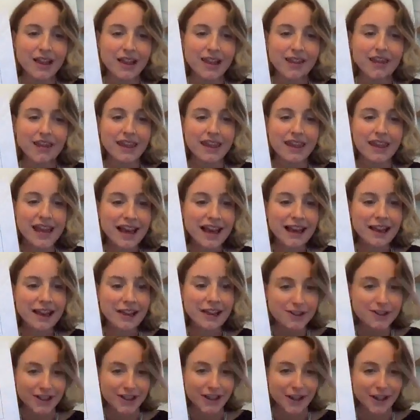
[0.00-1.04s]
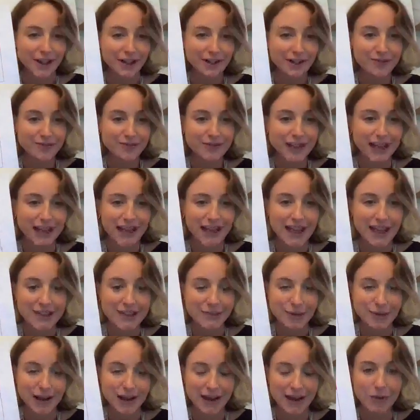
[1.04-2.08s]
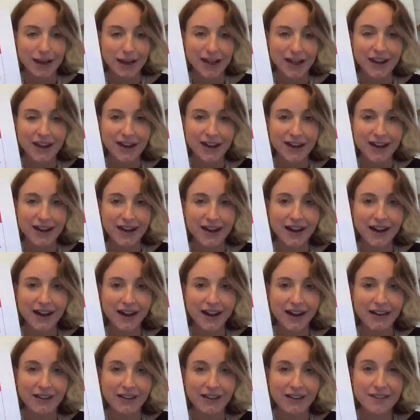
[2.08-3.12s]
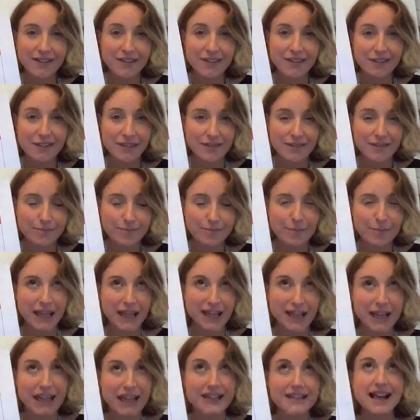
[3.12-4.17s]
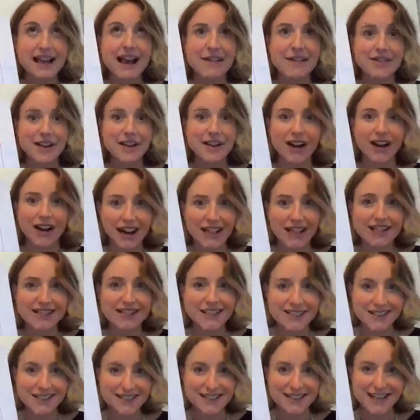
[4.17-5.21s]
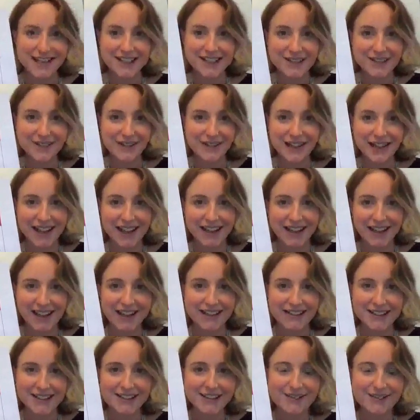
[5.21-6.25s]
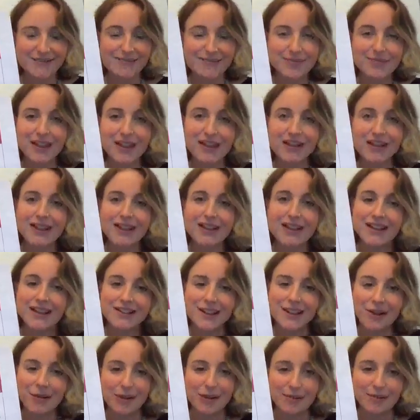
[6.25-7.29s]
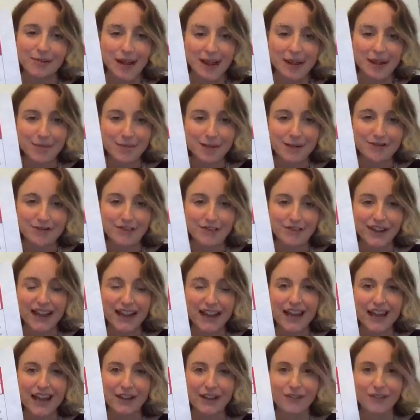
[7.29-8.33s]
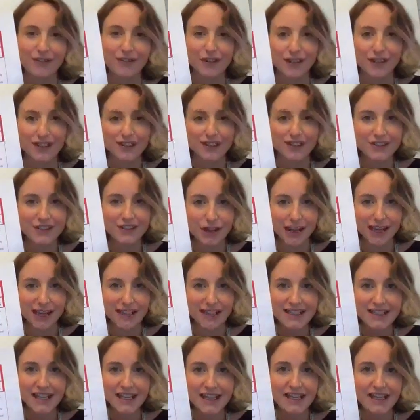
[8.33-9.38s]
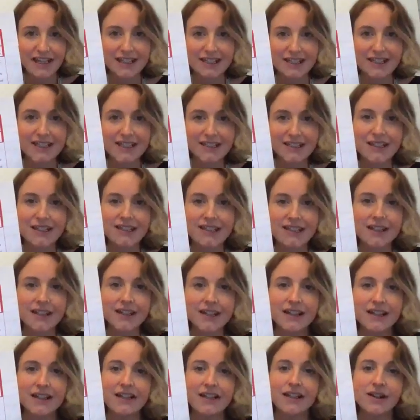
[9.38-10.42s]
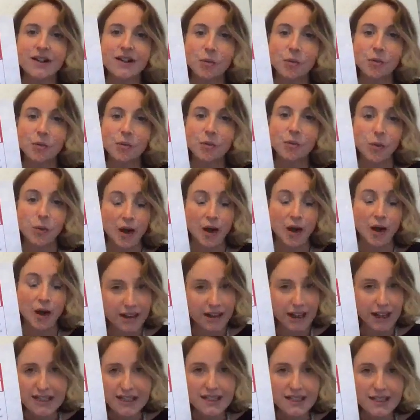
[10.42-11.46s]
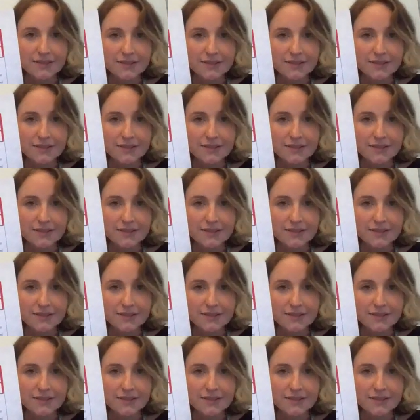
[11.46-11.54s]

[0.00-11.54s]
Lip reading: The yellow zone is when we are beginning to have a heightened sense of alertness. So we might be feeling frustrated, worried,